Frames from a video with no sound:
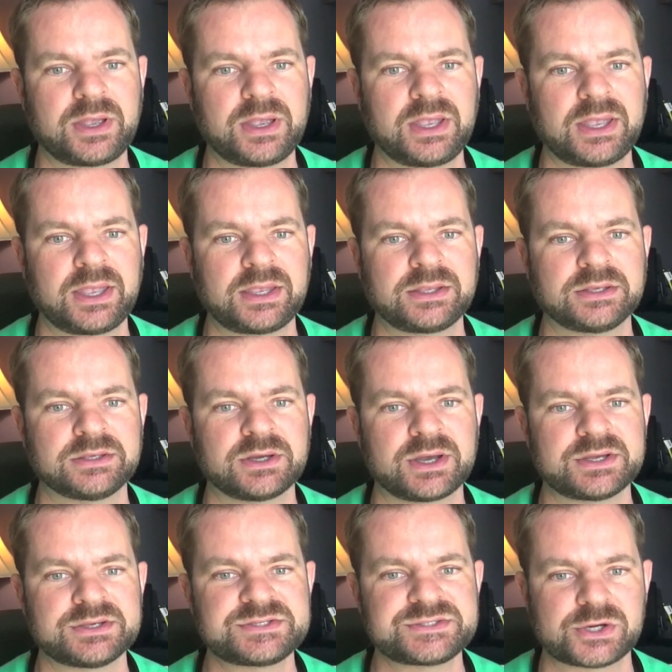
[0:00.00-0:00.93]
a
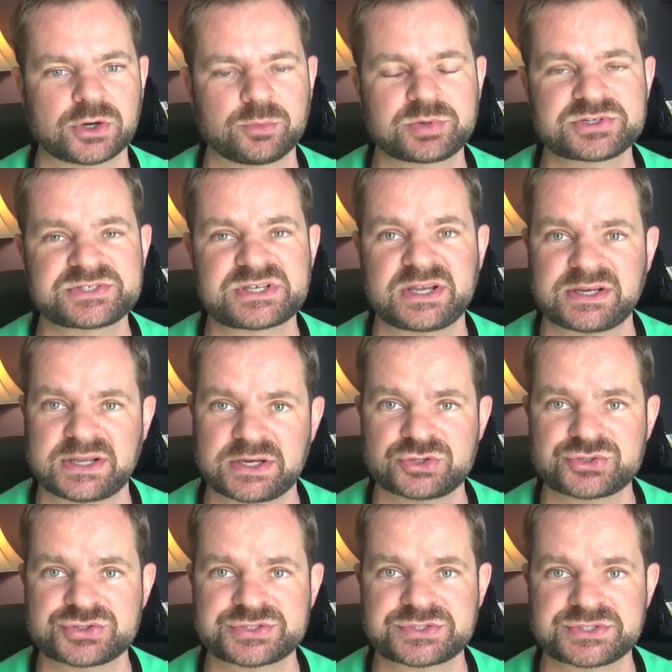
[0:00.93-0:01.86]
0%
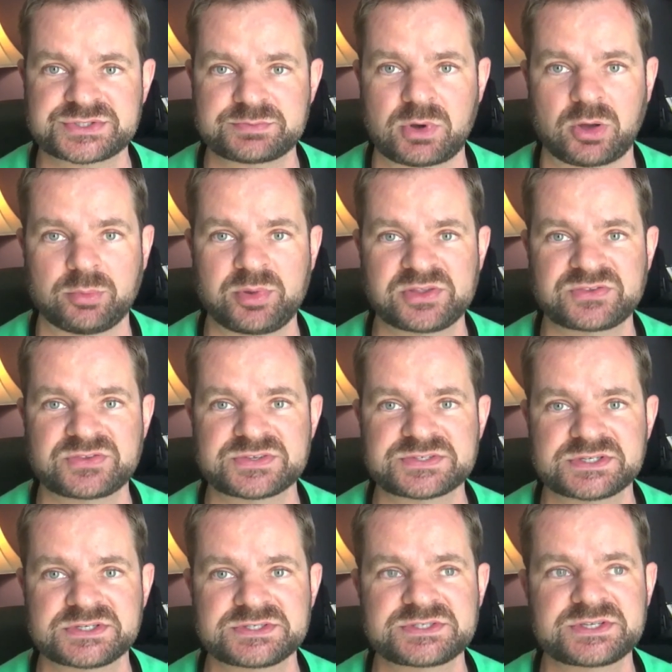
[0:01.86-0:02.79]
interest to small
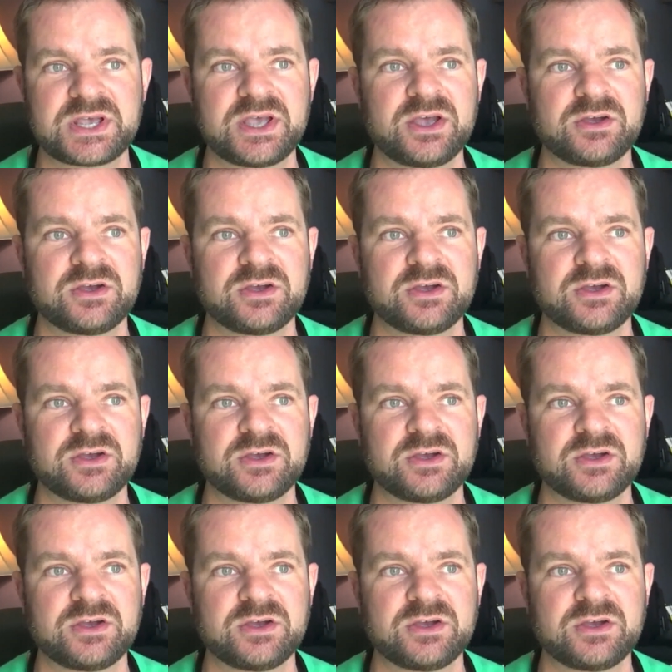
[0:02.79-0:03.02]
businesses